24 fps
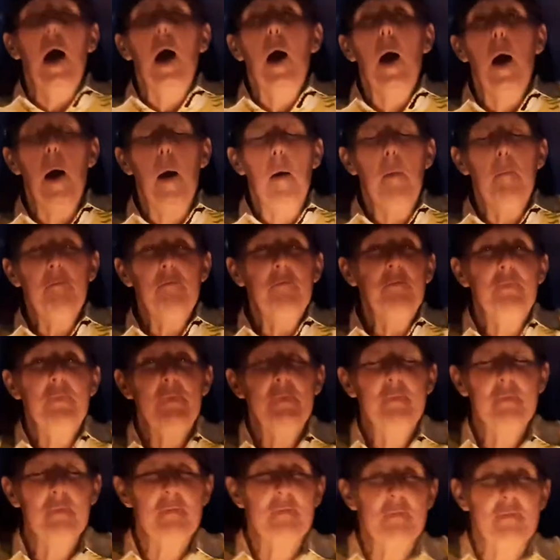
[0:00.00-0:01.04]
Um,
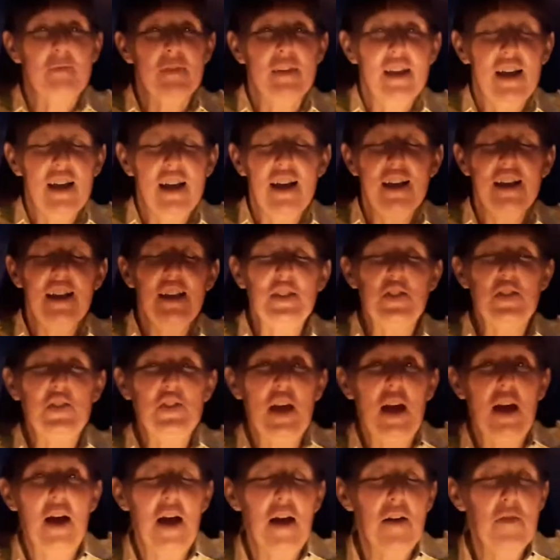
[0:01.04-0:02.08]
I guess,
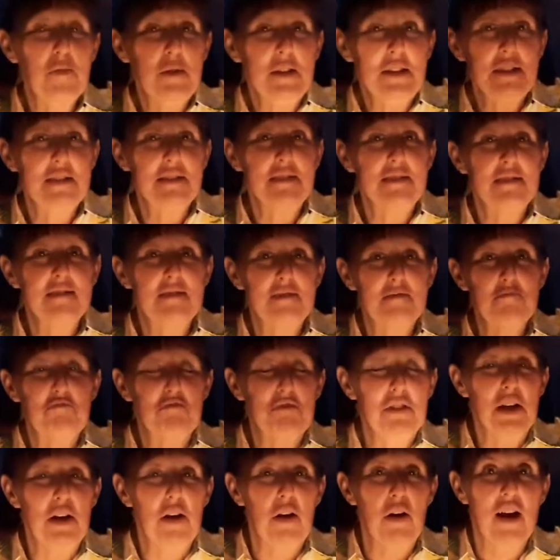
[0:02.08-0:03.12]
yeah, I've been,
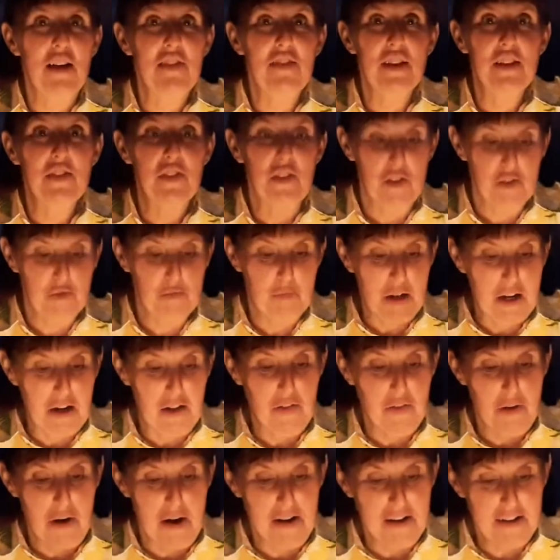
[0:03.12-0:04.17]
you know, I think there's been a
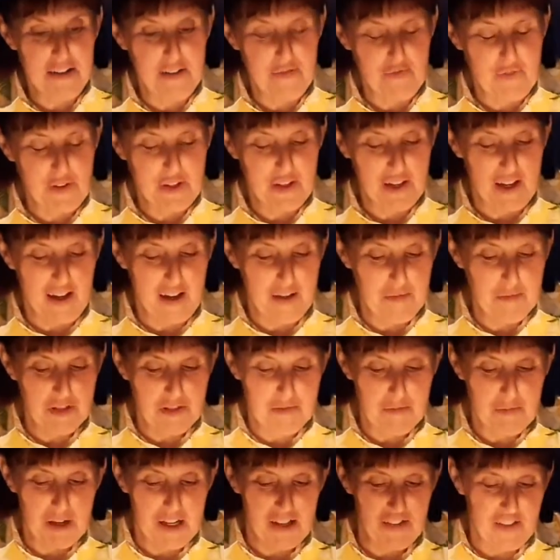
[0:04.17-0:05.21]
lot of different times
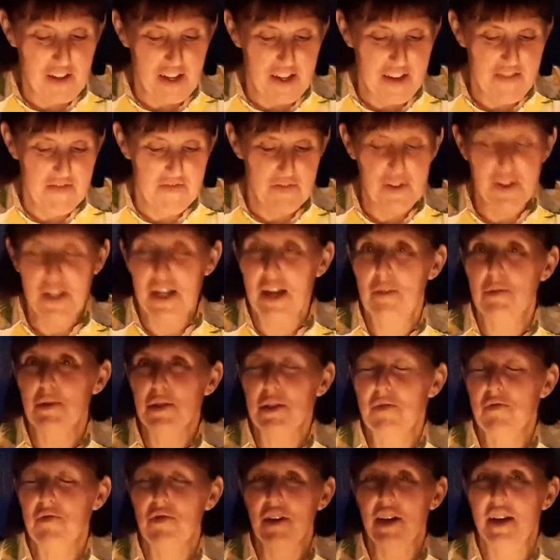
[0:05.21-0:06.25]
in my life when I was
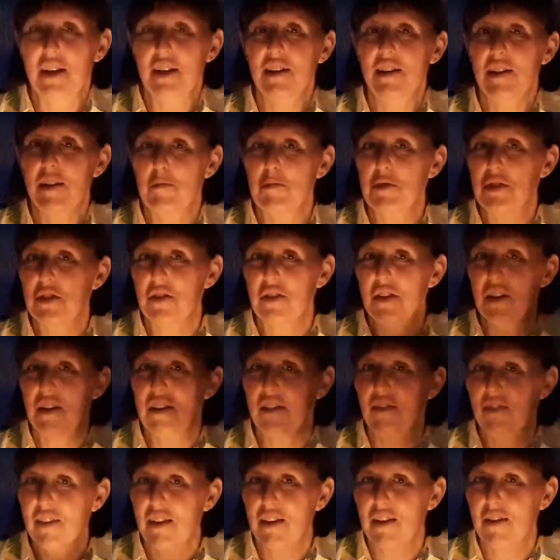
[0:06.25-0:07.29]
afraid, and I'm sure you
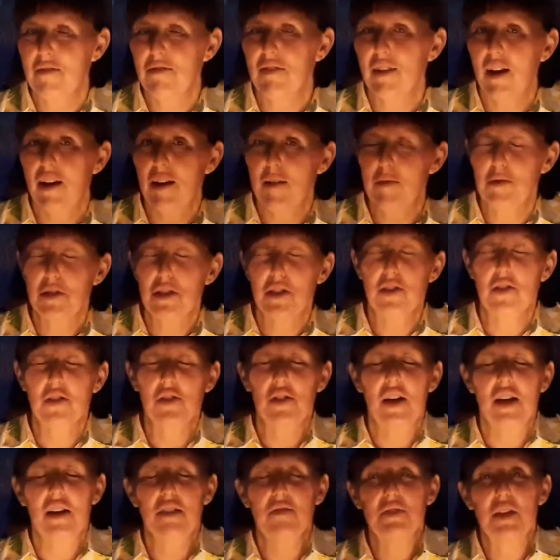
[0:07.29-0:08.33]
can think of times in your
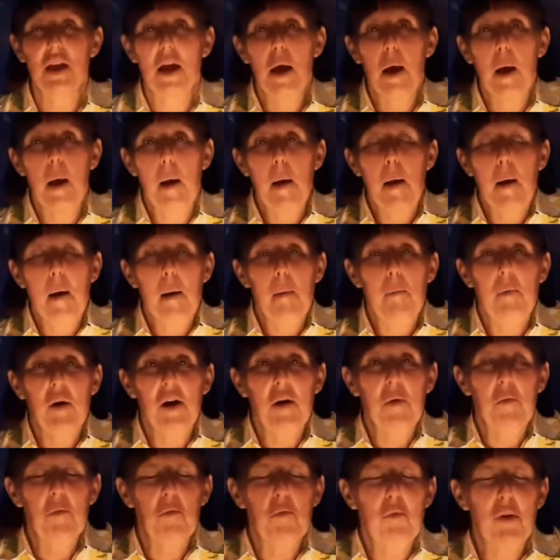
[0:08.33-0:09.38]
life.
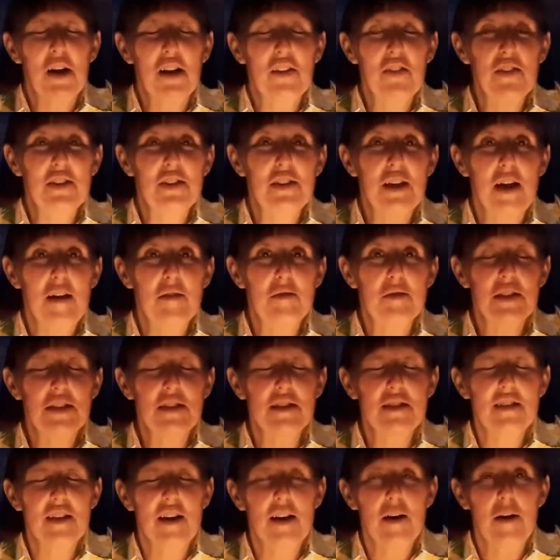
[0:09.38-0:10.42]
But one of the times
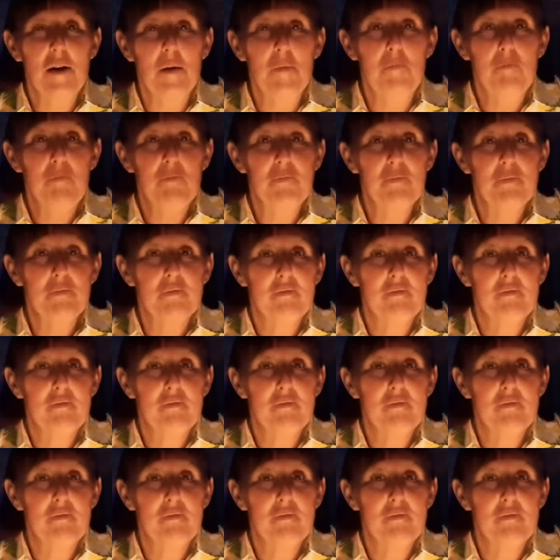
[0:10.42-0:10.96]
is um,